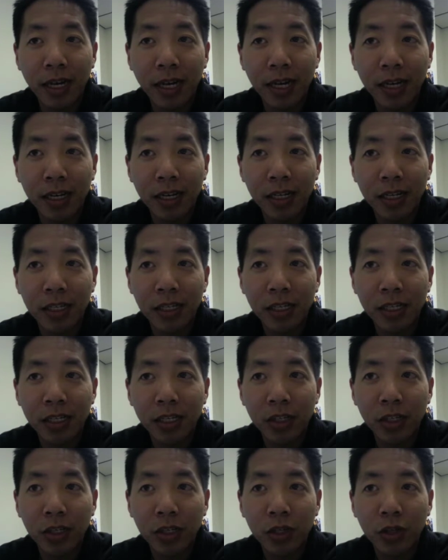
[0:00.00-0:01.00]
and it
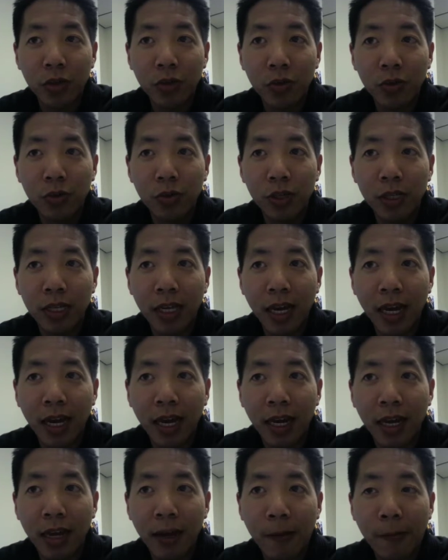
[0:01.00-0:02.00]
is
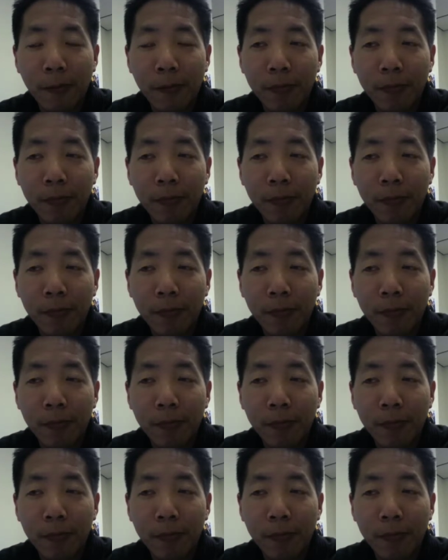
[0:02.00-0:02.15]
Tuesday.